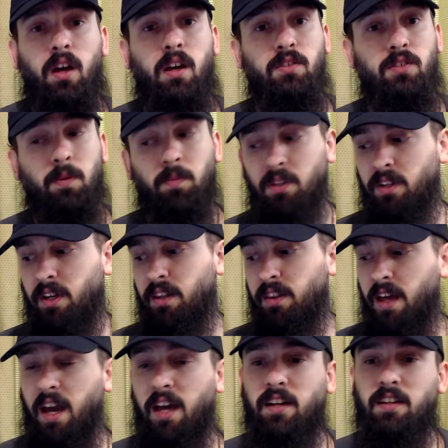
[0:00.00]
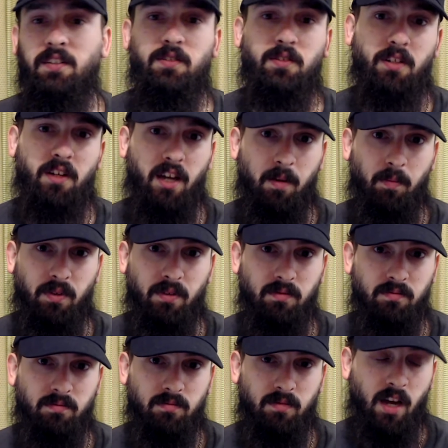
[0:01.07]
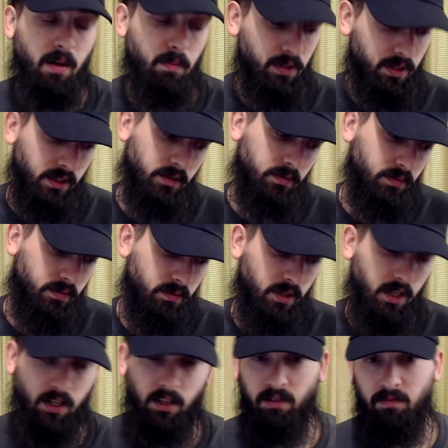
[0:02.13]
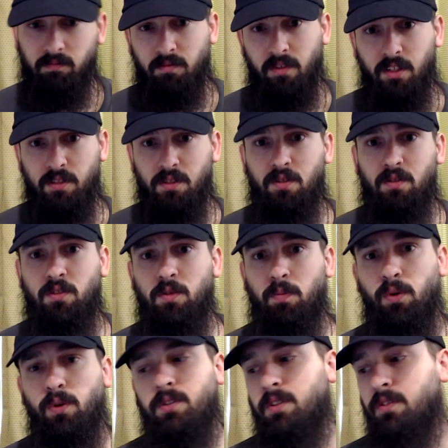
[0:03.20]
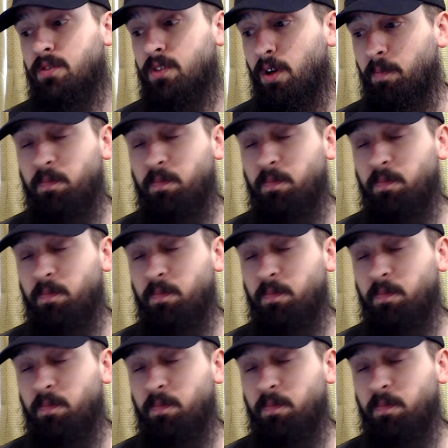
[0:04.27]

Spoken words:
Something like that is going to happen, I believe. And this supports it. So,